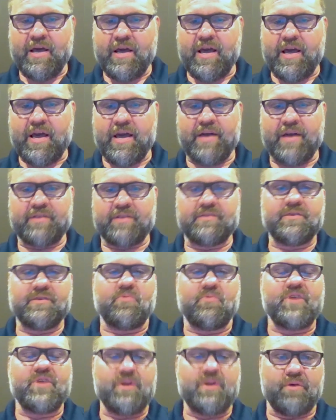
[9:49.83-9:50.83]
And
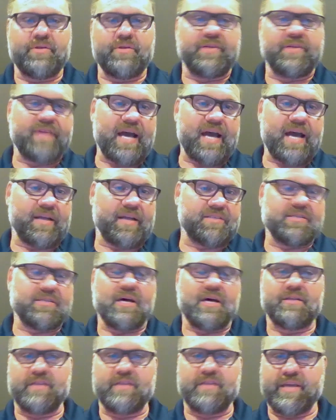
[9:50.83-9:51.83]
we know that that is
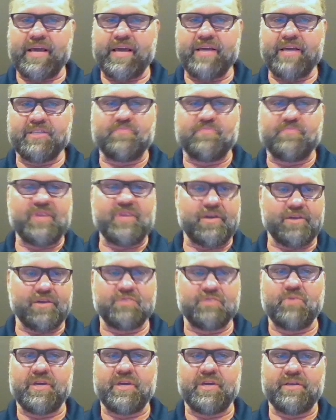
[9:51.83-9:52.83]
not the case
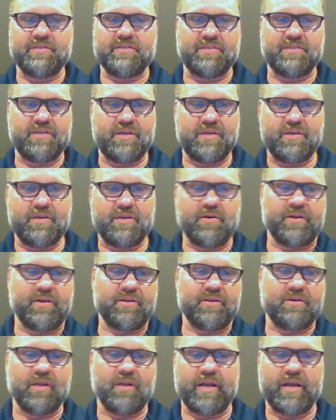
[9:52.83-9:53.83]
because we can see
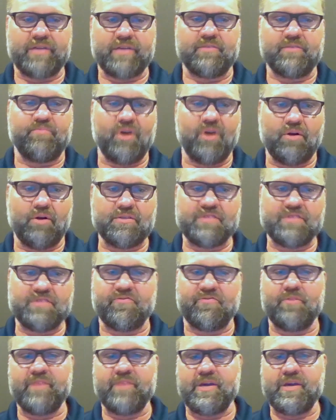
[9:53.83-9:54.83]
and collect a pulse
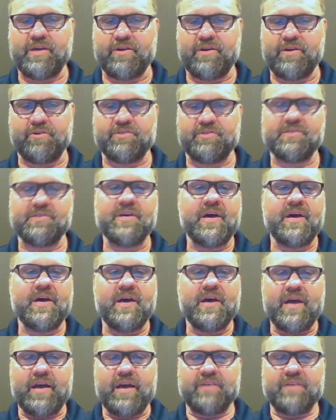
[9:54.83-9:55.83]
from the ears.
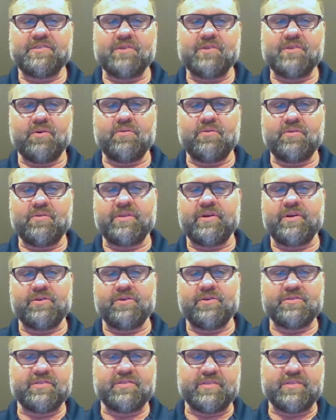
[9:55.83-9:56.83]
And so there
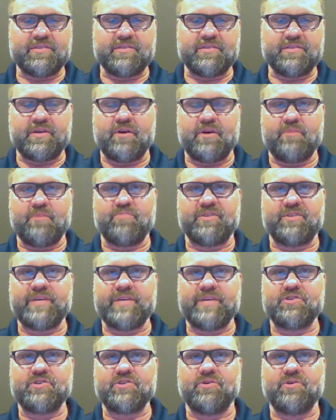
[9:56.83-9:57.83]
is this
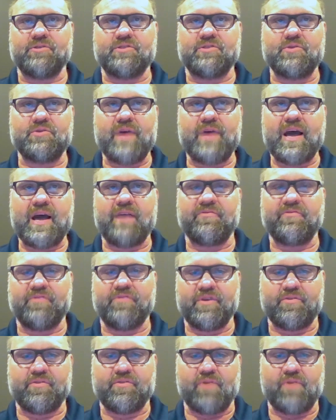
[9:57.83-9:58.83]
potential to have
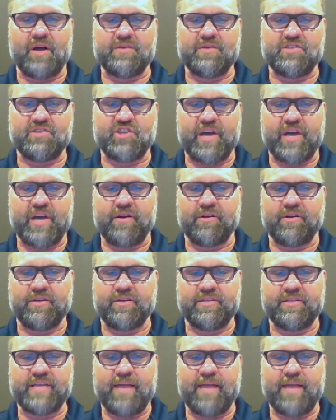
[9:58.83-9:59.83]
a cross-channel
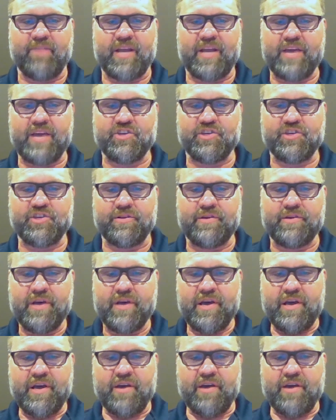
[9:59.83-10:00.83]
contamination
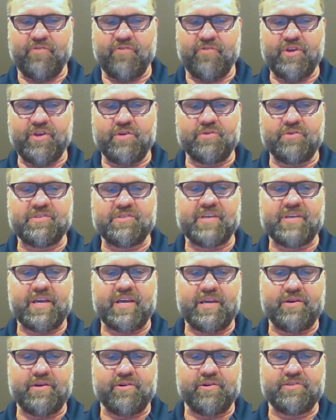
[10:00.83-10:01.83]
if we use the
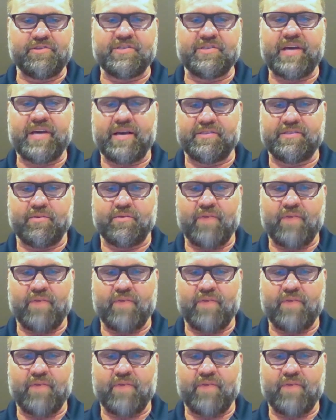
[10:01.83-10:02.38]
ears as a